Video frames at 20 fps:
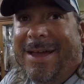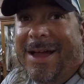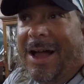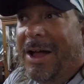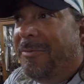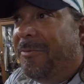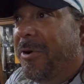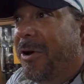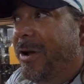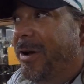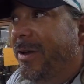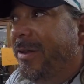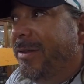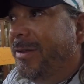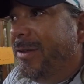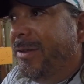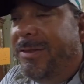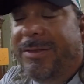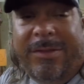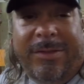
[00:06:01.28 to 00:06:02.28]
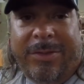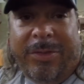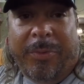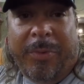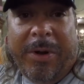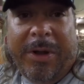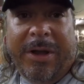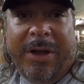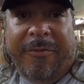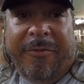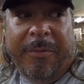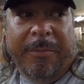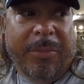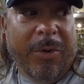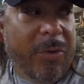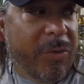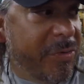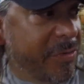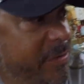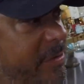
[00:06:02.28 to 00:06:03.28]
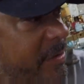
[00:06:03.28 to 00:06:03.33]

I've gone into three different booths